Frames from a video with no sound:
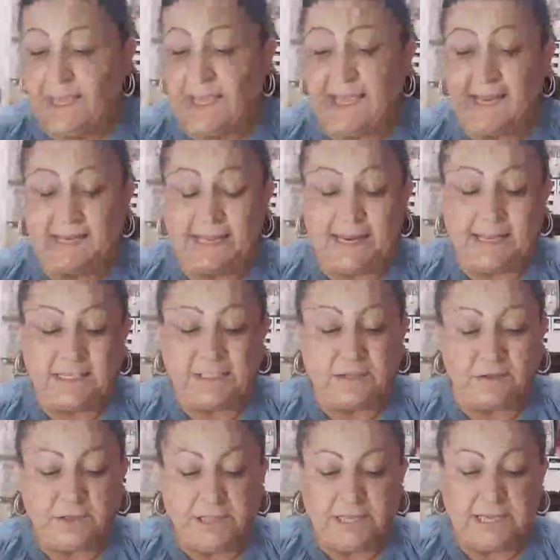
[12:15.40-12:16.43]
and then I
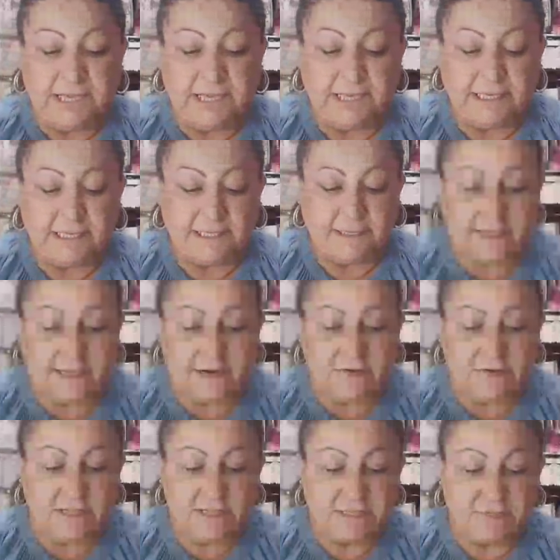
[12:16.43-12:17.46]
saw these. I
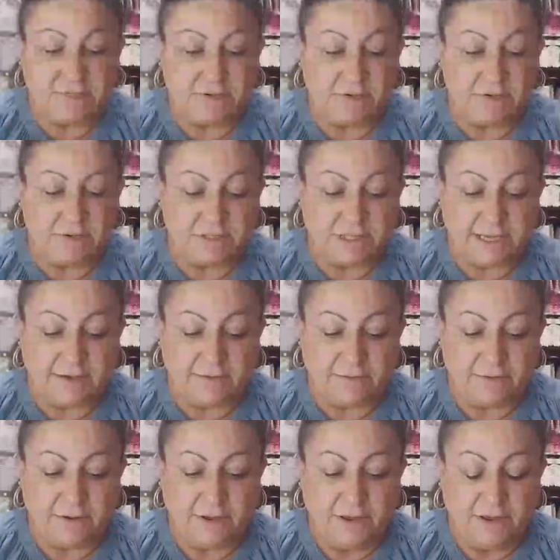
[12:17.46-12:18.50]
don't think these were on sale,
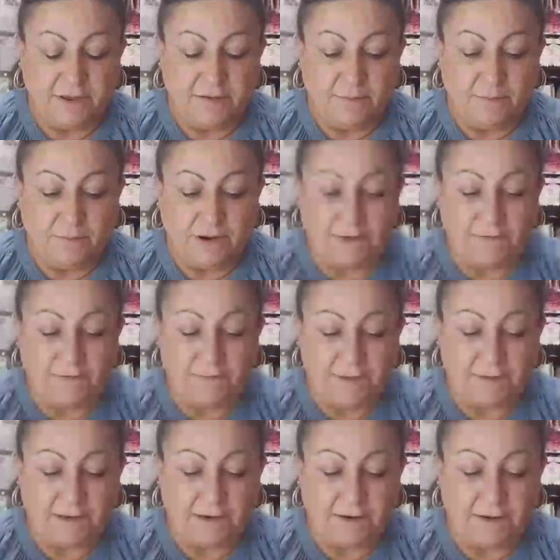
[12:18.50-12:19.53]
but I
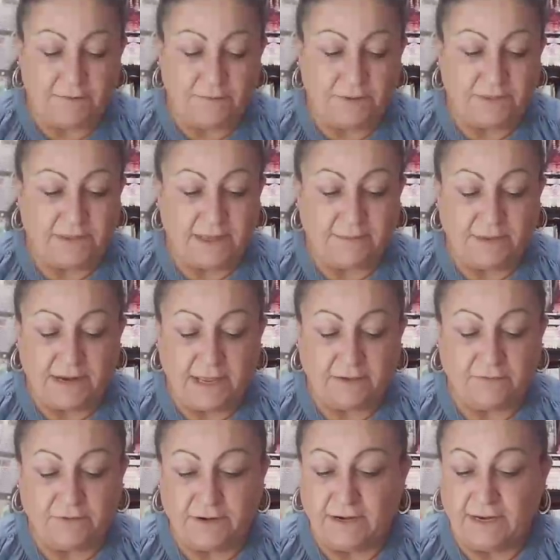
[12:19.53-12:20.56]
fell in love with them and I
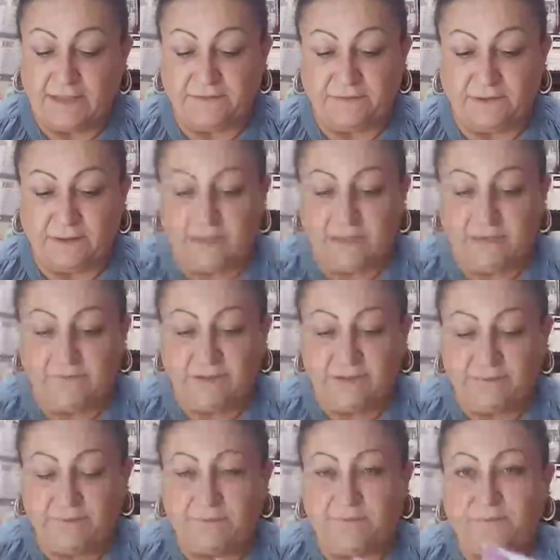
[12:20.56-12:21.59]
couldn't leave
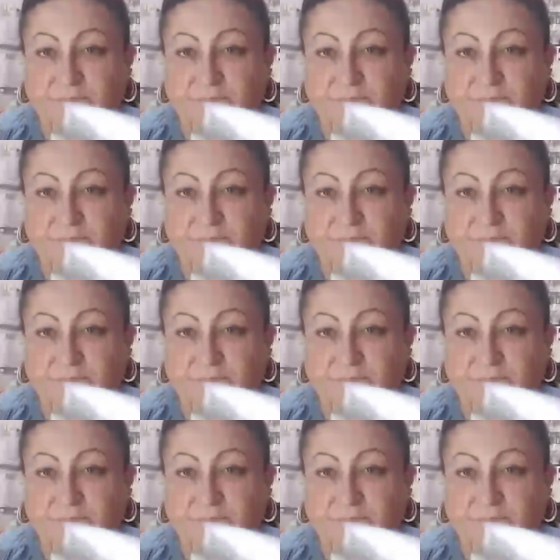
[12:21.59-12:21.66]
them.